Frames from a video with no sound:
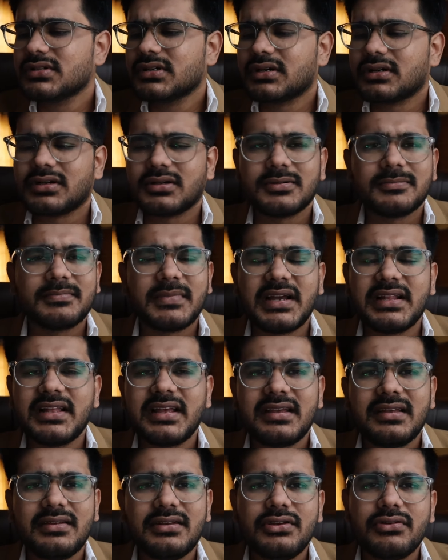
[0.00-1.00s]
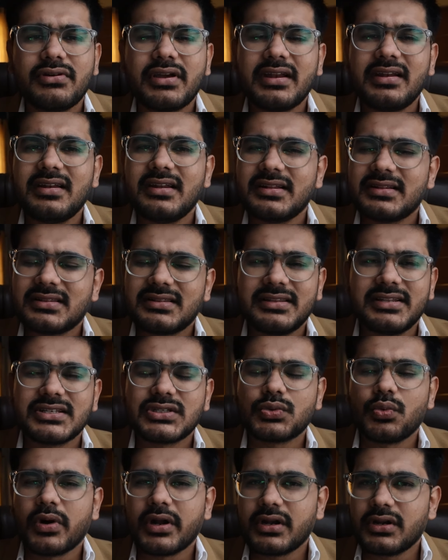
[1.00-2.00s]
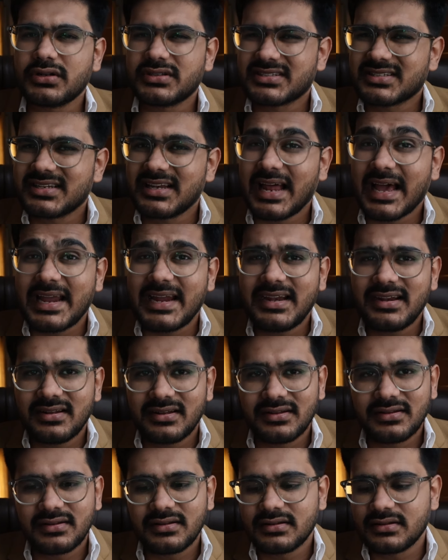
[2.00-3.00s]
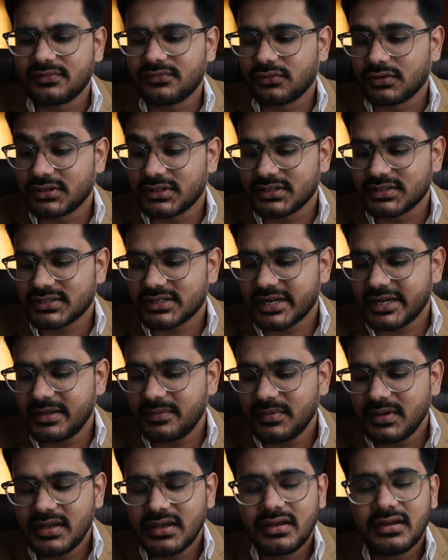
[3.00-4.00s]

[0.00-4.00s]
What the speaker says: I think you can let this one slide for this time.